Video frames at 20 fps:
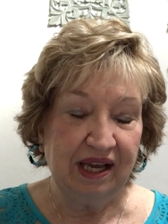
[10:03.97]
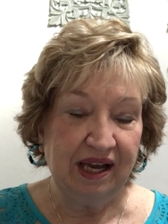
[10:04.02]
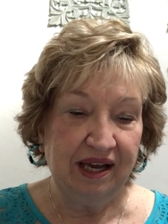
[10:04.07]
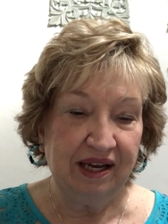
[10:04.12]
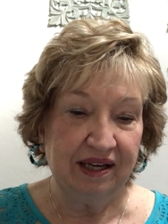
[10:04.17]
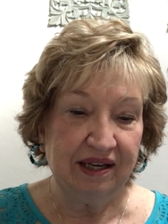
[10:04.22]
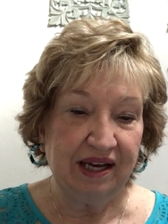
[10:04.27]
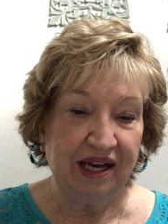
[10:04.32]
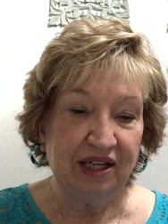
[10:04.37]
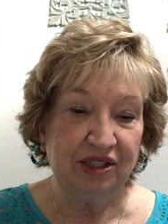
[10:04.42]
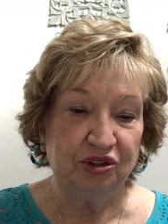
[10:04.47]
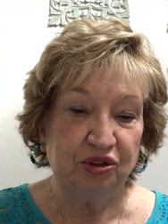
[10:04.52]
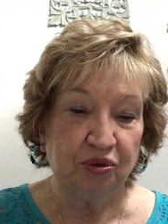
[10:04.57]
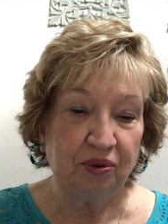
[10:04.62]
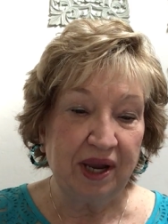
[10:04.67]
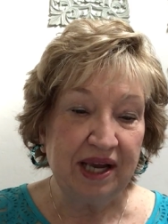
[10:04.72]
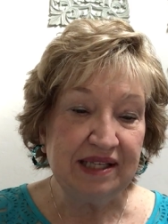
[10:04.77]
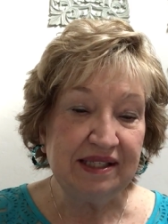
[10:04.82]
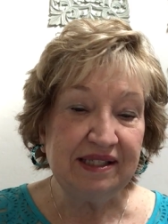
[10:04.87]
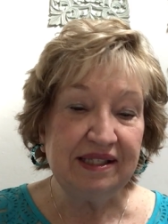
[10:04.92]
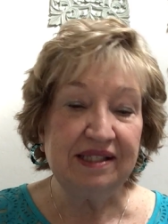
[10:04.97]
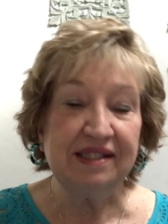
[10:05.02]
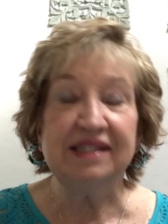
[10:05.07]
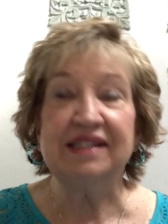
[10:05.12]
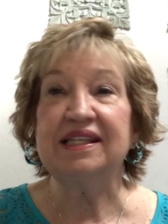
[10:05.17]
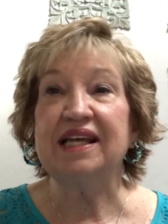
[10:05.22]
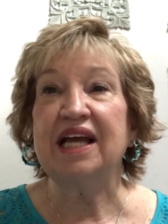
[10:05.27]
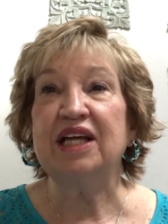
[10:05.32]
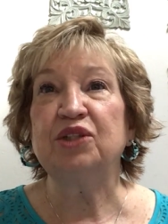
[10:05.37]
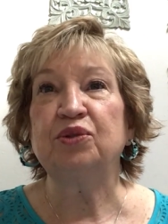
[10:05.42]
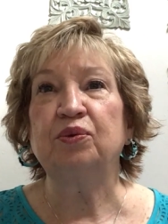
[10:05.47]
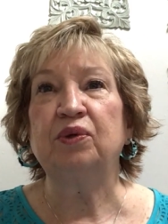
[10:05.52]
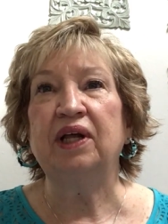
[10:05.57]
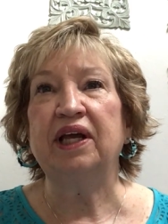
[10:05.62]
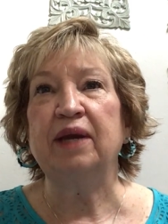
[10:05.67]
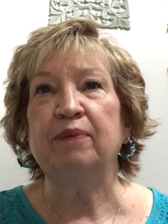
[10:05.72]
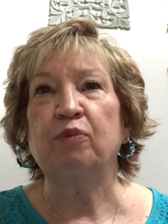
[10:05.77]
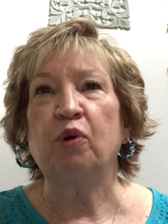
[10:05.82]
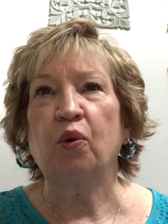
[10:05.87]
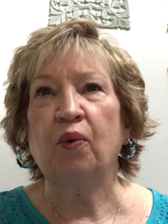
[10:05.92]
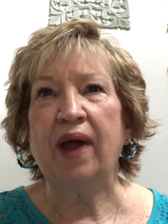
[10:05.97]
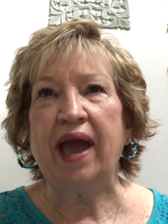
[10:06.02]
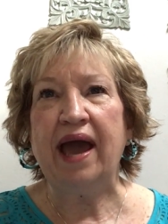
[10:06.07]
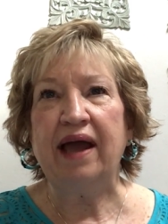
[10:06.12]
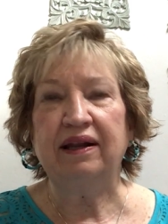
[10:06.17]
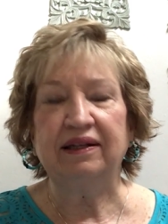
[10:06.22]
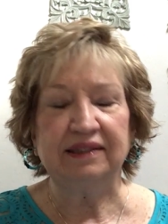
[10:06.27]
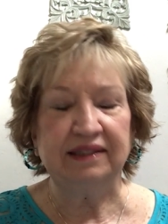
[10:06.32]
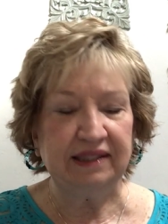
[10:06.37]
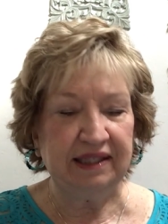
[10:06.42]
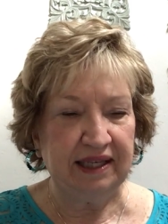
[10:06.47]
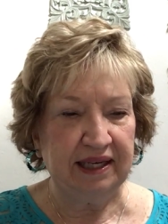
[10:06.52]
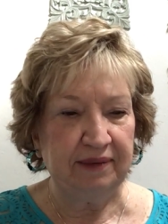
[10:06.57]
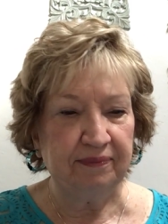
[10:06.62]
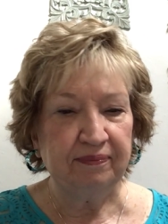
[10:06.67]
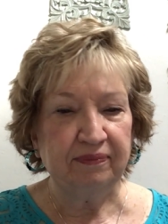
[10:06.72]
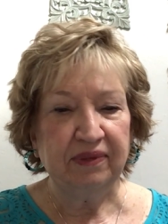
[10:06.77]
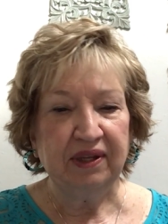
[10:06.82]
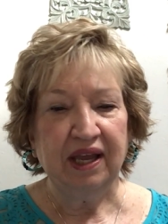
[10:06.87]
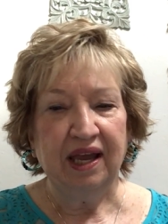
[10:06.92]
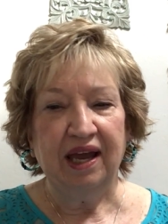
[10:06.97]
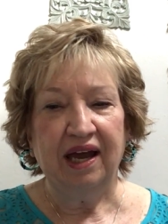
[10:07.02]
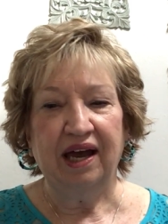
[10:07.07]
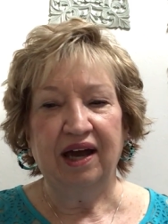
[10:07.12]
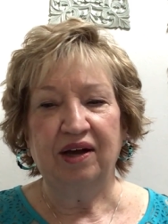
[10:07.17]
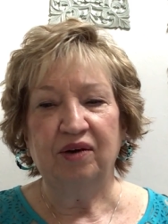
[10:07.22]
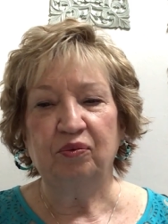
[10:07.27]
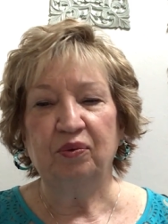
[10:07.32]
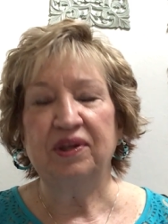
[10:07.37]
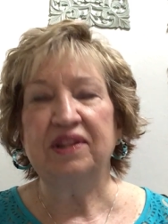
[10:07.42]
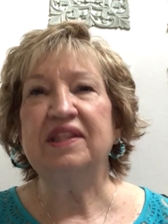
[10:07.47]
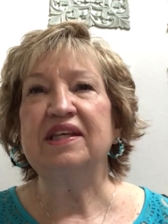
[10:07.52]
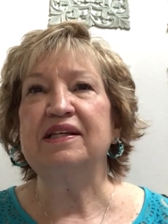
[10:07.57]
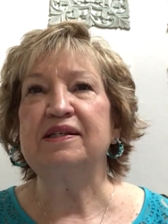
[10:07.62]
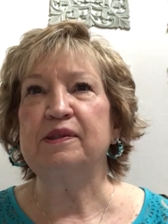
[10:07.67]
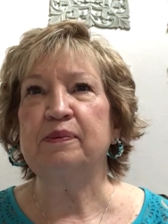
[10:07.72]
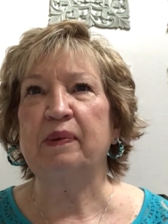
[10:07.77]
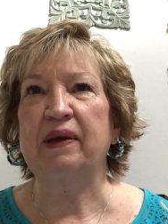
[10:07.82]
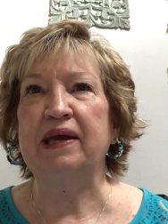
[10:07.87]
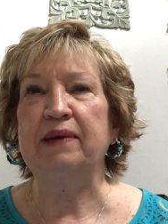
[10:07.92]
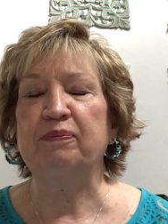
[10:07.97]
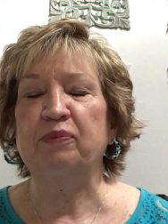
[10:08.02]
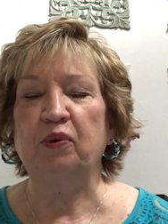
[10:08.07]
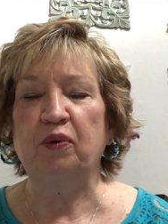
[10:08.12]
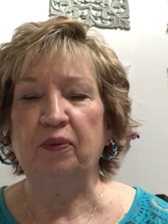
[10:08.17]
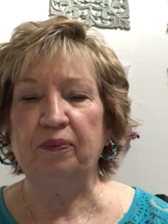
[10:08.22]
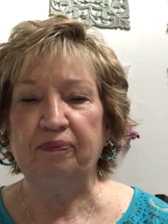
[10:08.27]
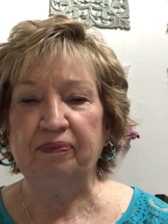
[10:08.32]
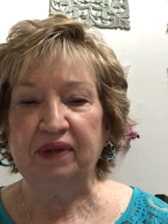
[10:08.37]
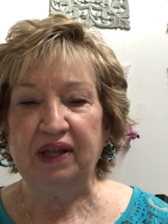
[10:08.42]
uh, addresses sexual immorality uh, with these people.